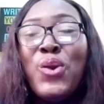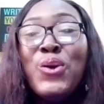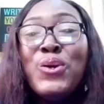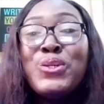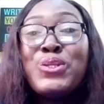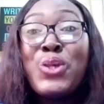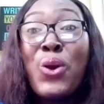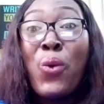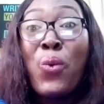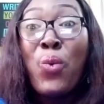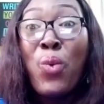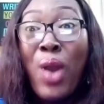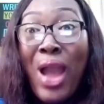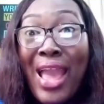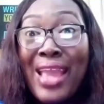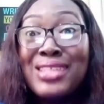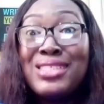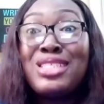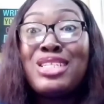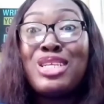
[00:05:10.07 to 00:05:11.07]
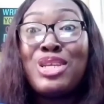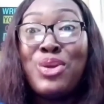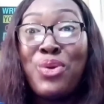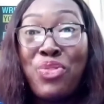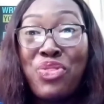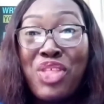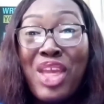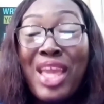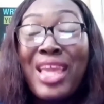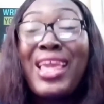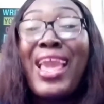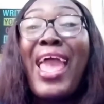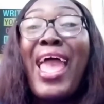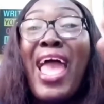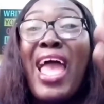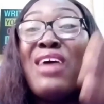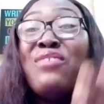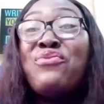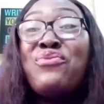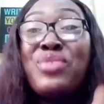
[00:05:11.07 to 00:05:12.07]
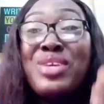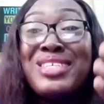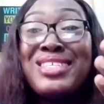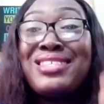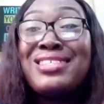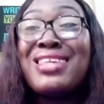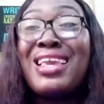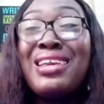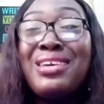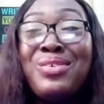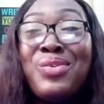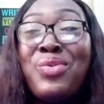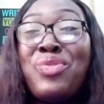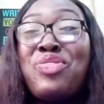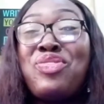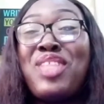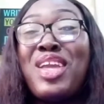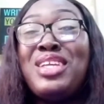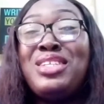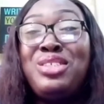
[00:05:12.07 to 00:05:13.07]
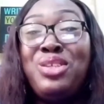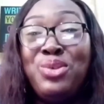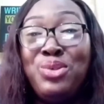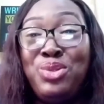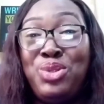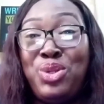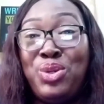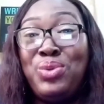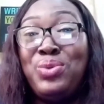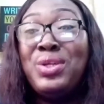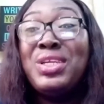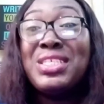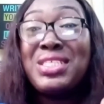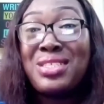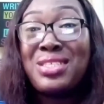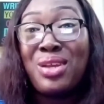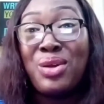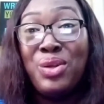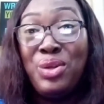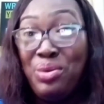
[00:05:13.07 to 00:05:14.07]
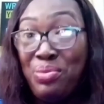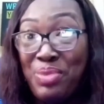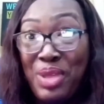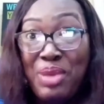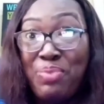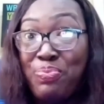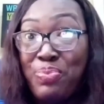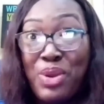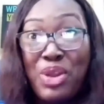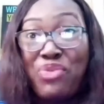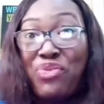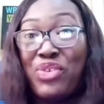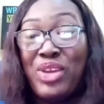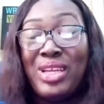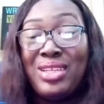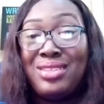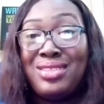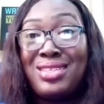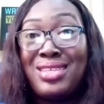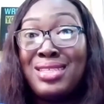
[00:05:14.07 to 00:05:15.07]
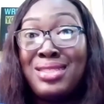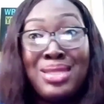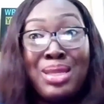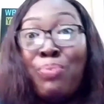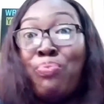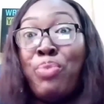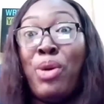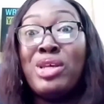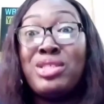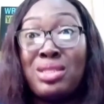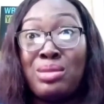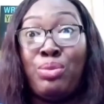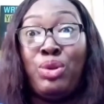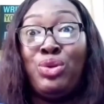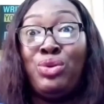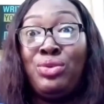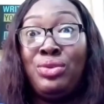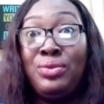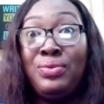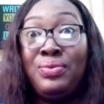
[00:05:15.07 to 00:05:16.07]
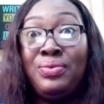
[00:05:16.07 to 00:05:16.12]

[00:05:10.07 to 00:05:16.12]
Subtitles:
So why do you think every single thing you do is gonna be perfect? It's impossible.